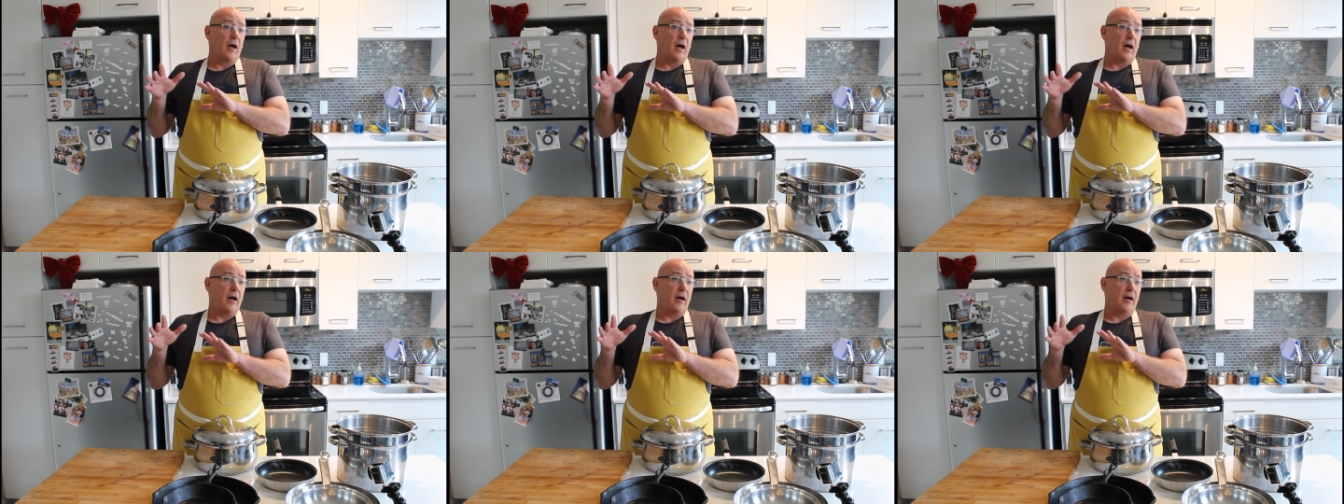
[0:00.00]

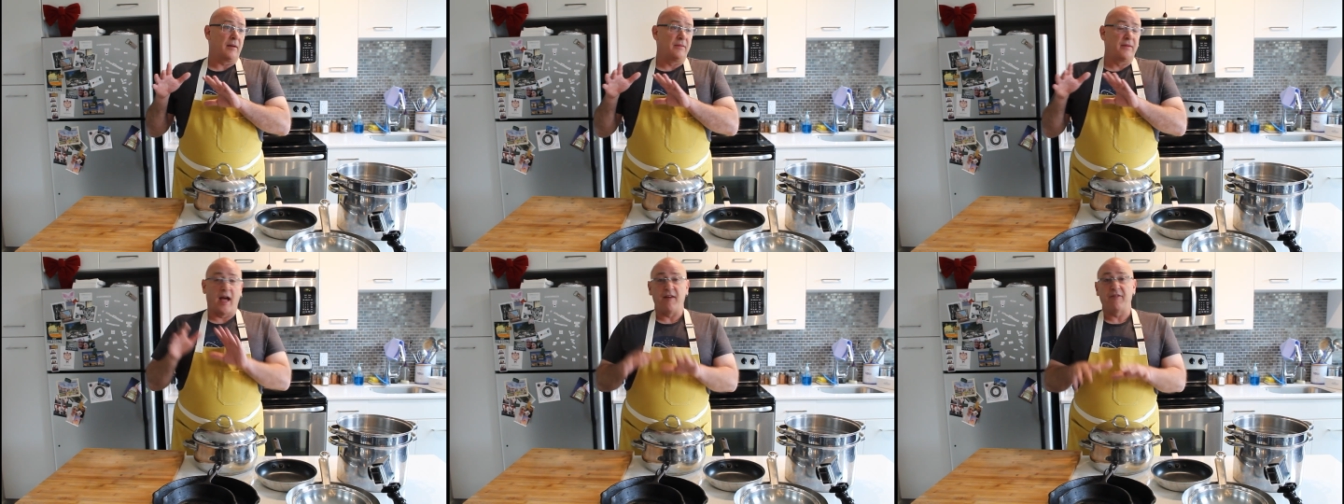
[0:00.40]

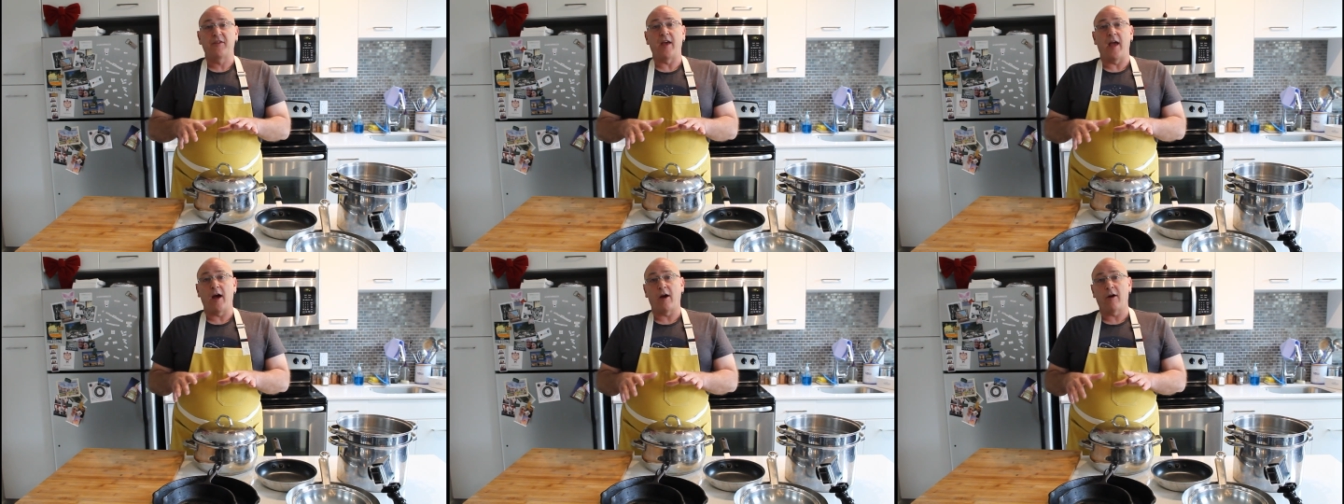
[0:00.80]
uh,
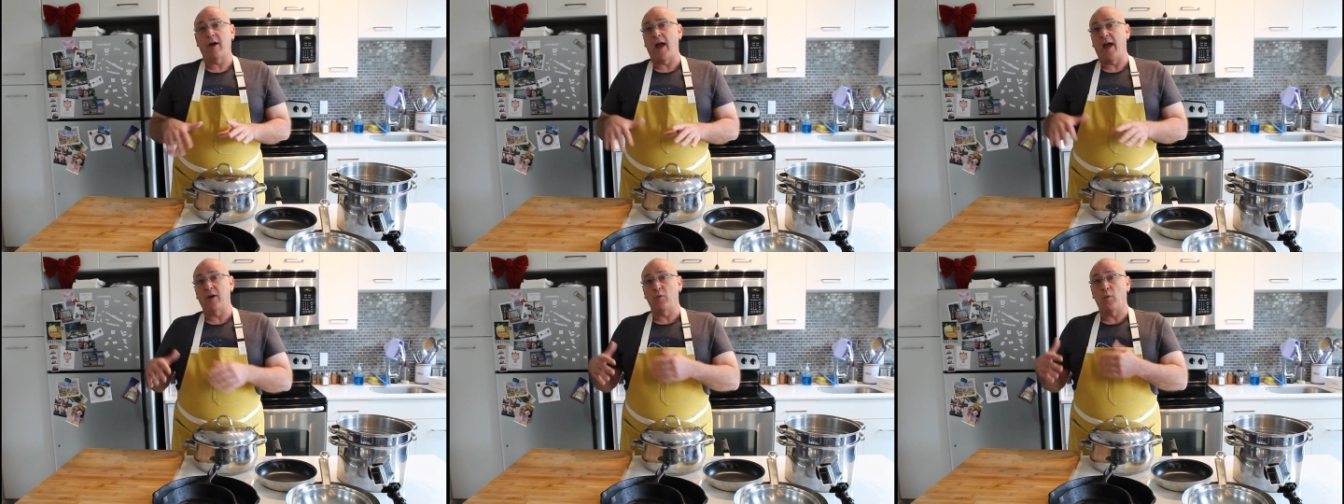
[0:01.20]
knife
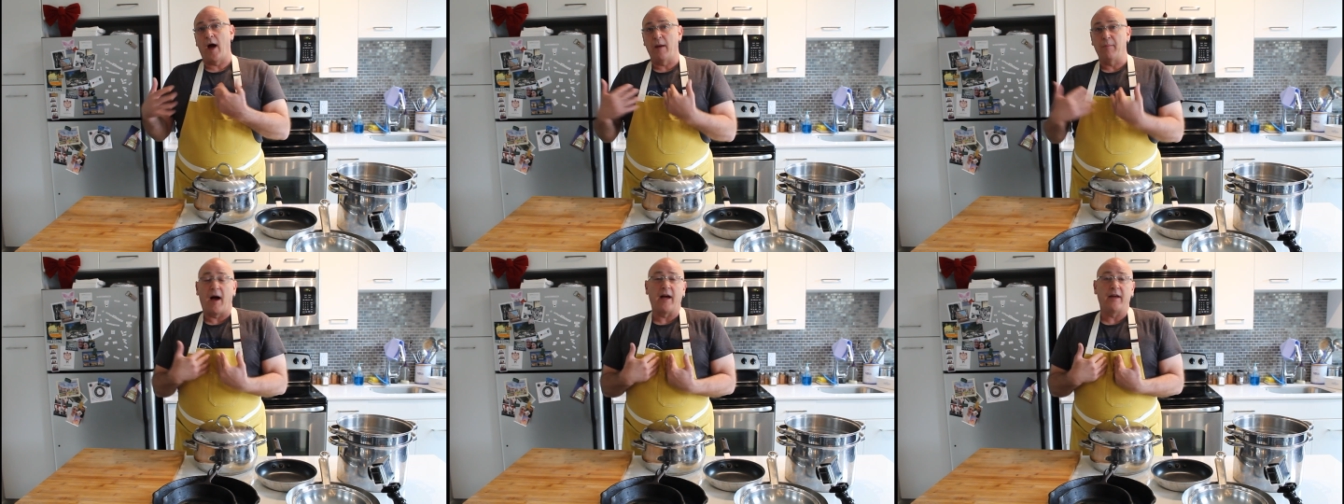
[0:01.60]
care and
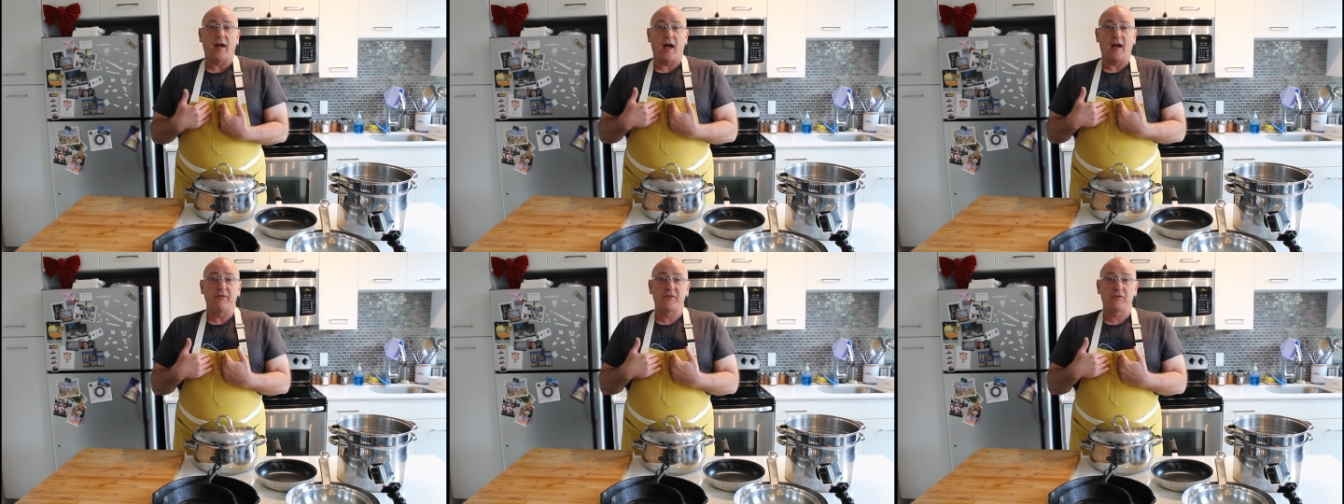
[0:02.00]
why my
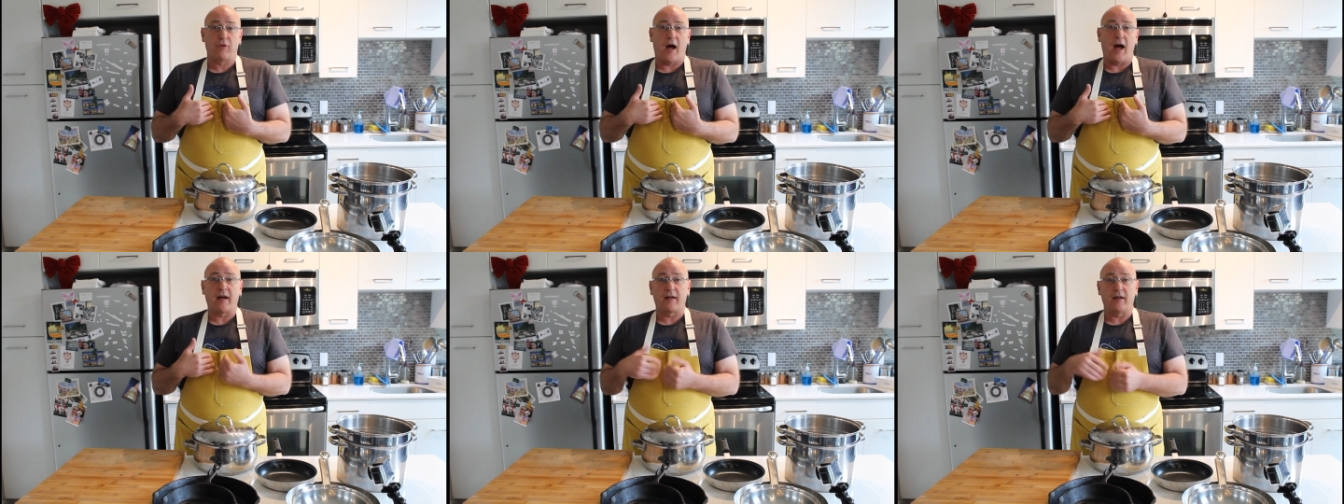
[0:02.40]
knives
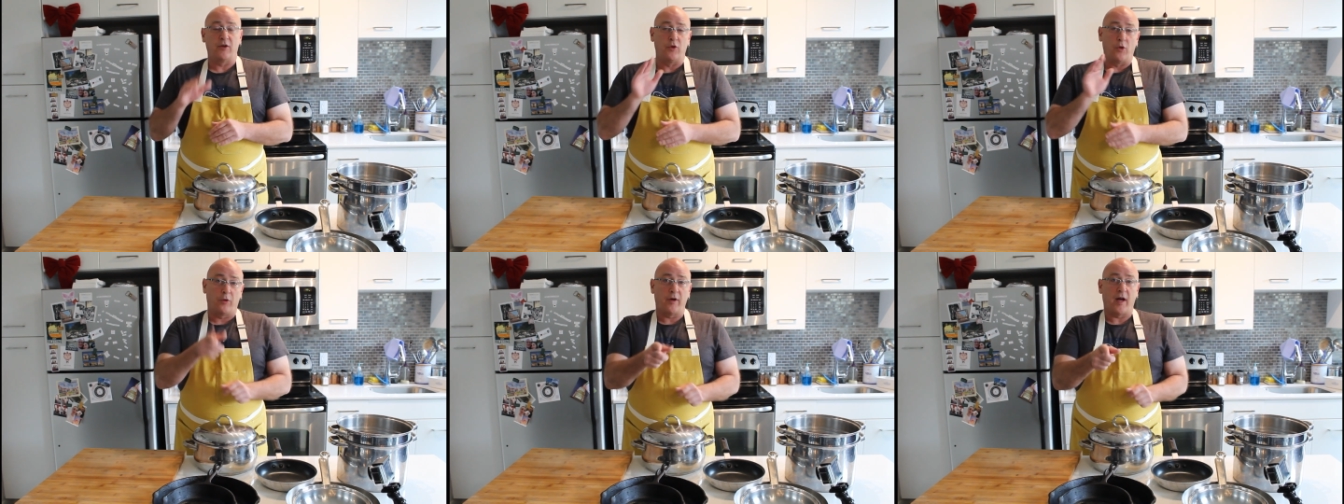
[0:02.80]
rock
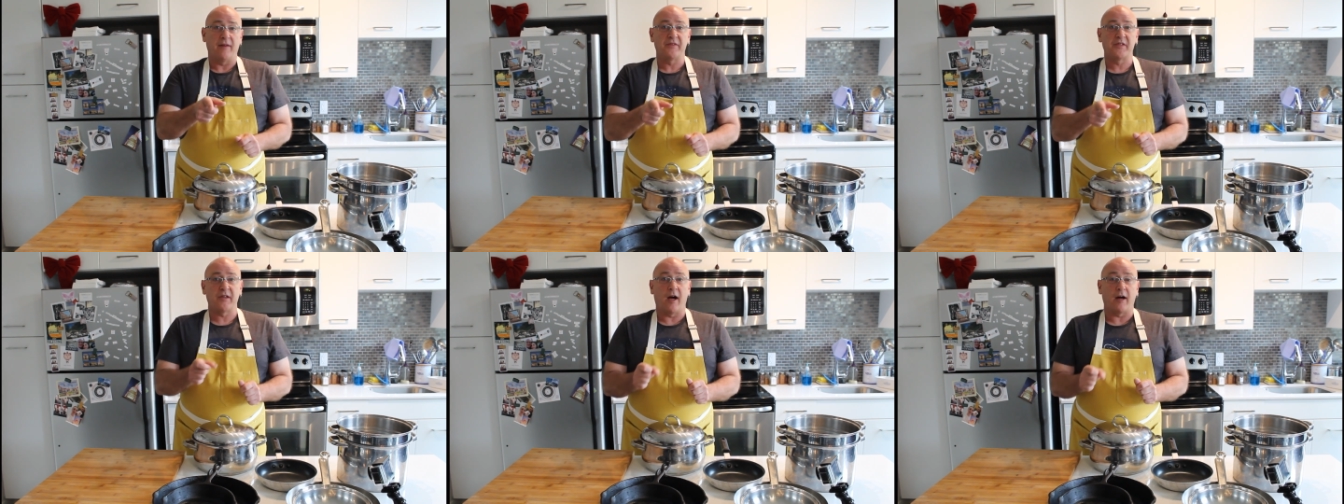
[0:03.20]
and your
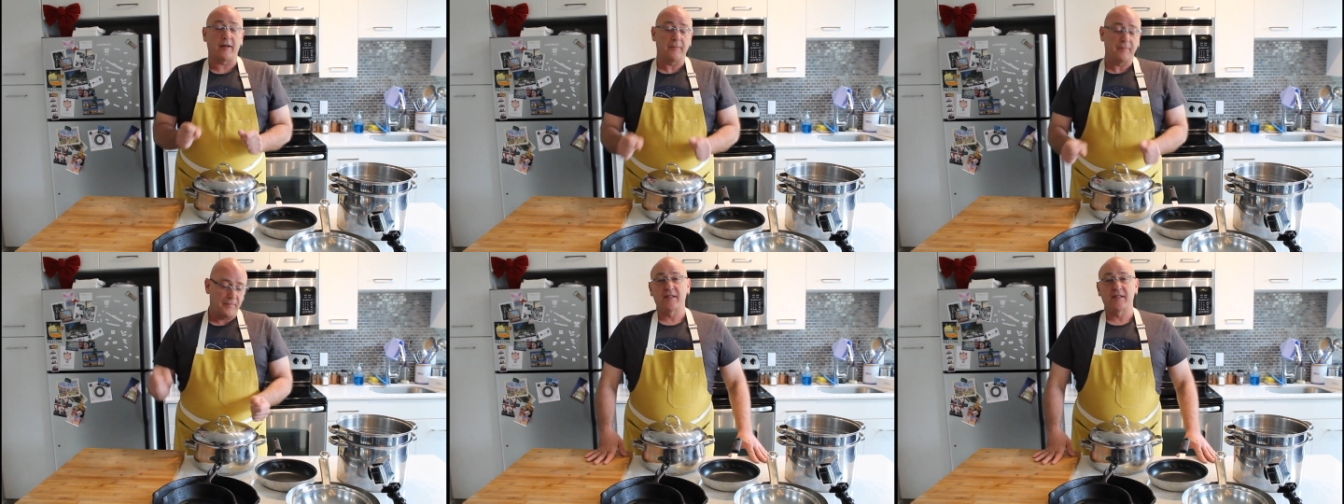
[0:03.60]
knives suck.